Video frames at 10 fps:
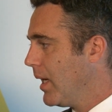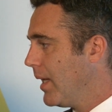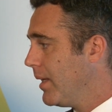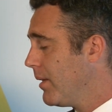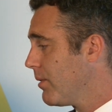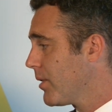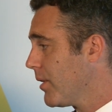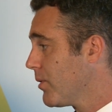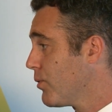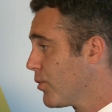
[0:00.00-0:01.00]
And then there's
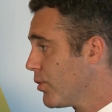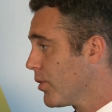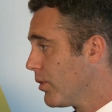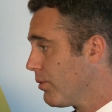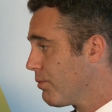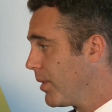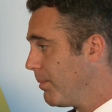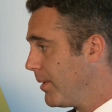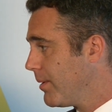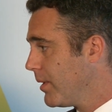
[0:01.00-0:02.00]
also surgical
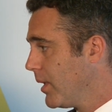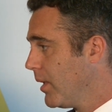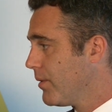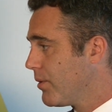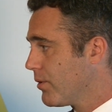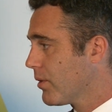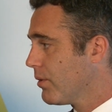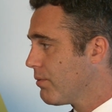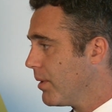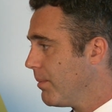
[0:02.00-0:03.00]
treatment.
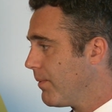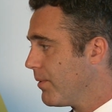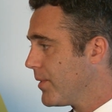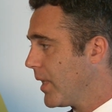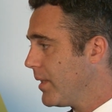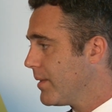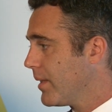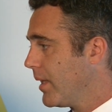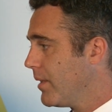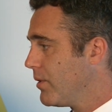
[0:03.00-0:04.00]
Surgical treatment for
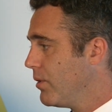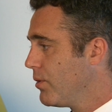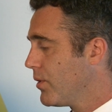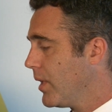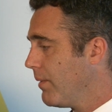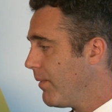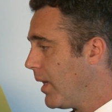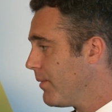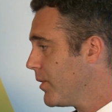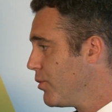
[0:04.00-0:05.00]
sinusitis usually
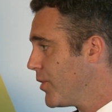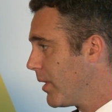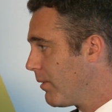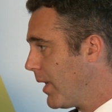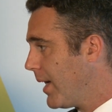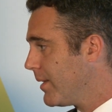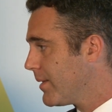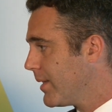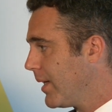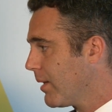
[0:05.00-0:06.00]
involves a general
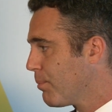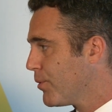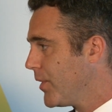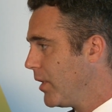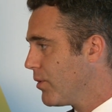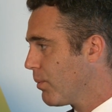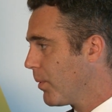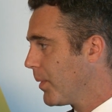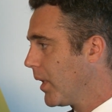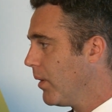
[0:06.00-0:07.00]
anesthetic procedure
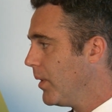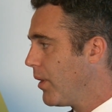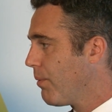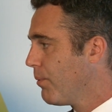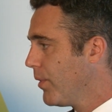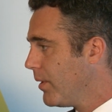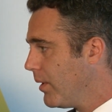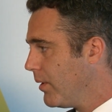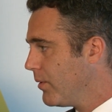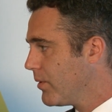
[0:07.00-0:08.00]
where we go in through the
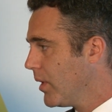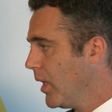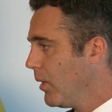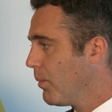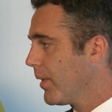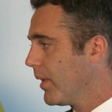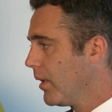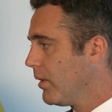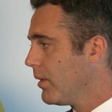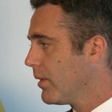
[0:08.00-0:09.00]
nose with
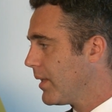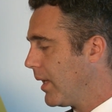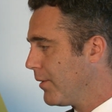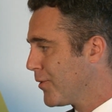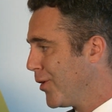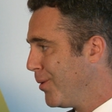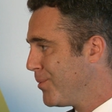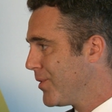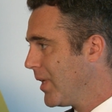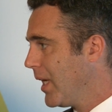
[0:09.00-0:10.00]
little
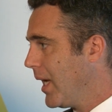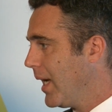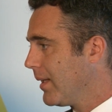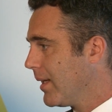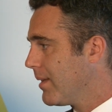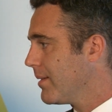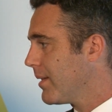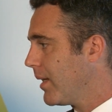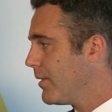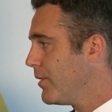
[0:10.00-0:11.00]
telescopes and get the
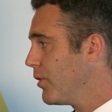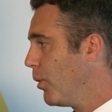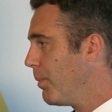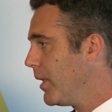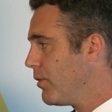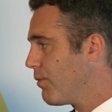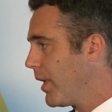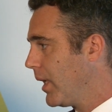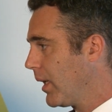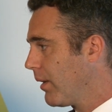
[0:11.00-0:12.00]
sinuses open and
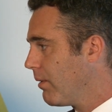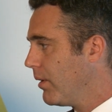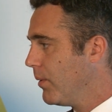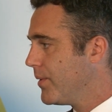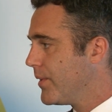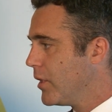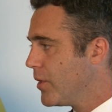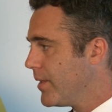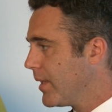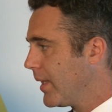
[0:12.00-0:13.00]
draining. There are no
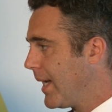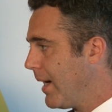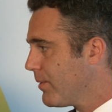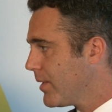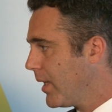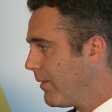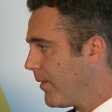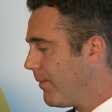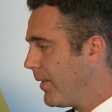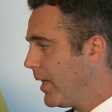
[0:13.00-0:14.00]
incisions on the outside of
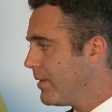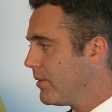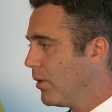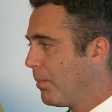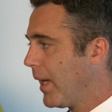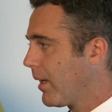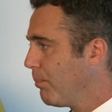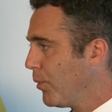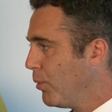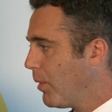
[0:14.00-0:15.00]
the face, no black
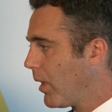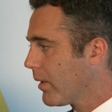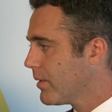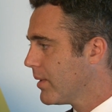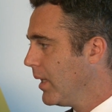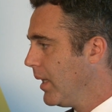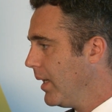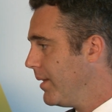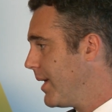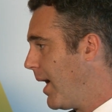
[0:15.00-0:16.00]
and blue marks.
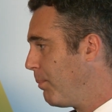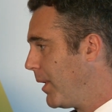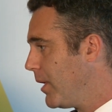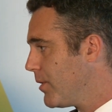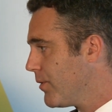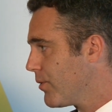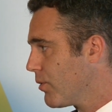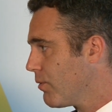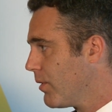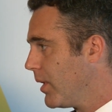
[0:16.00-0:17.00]
It's outpatient
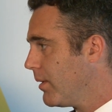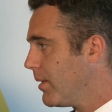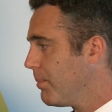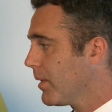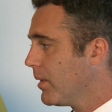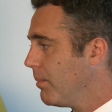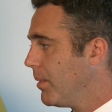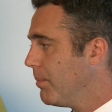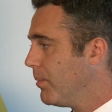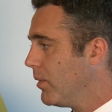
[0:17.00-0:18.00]
surgery, and typically
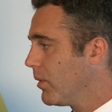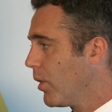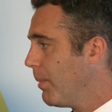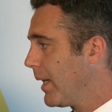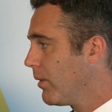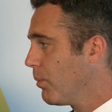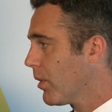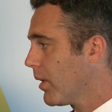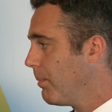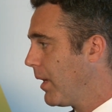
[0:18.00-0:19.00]
people go back to
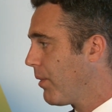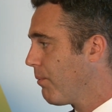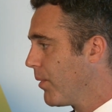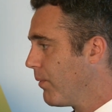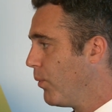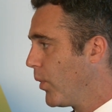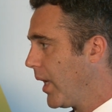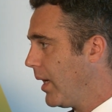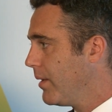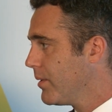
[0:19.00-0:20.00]
work in about 3 or 4
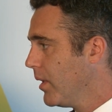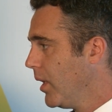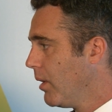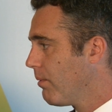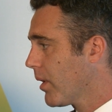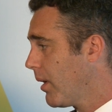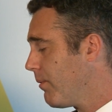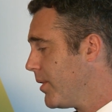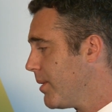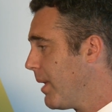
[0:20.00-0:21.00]
days.
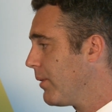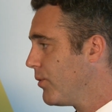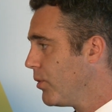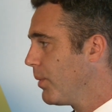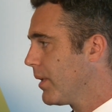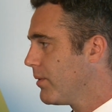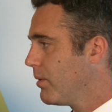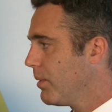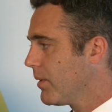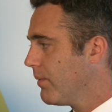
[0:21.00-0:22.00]
Recovery is about 2 weeks,
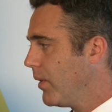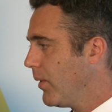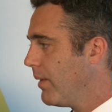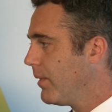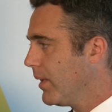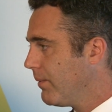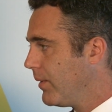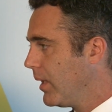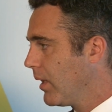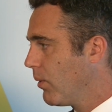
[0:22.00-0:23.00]
2 weeks of no heavy
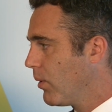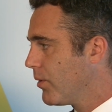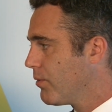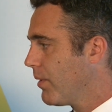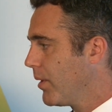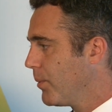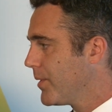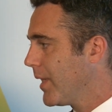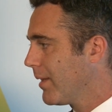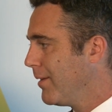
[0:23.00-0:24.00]
lifting or
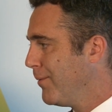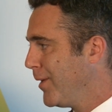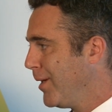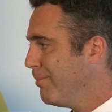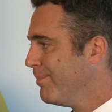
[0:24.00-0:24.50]
strenuous activity.